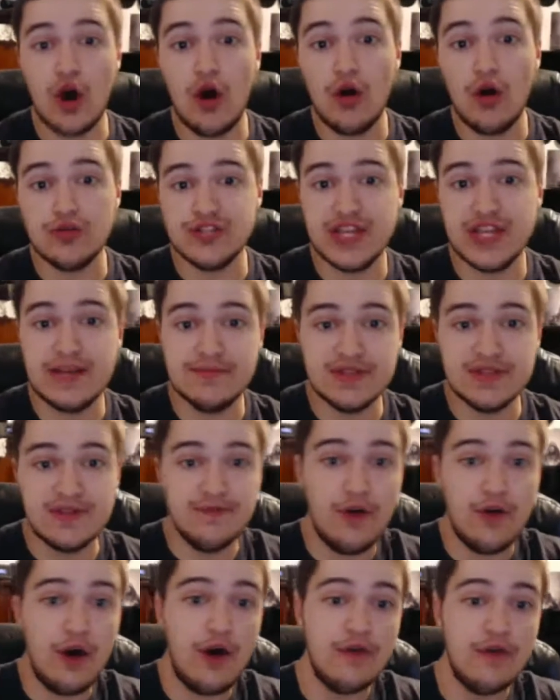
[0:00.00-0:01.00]
all teams
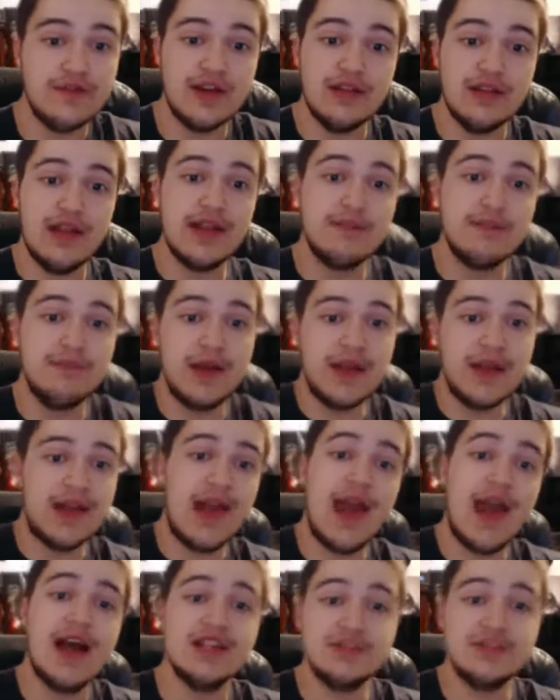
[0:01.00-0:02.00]
involved. I liked Big
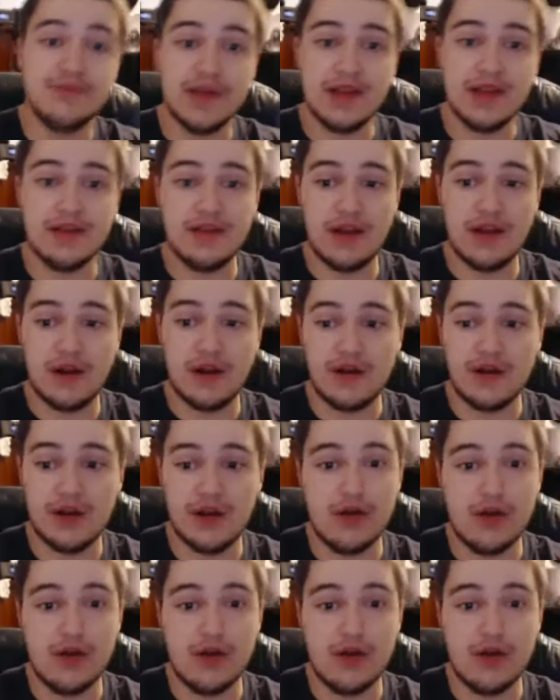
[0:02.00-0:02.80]
Cass being there,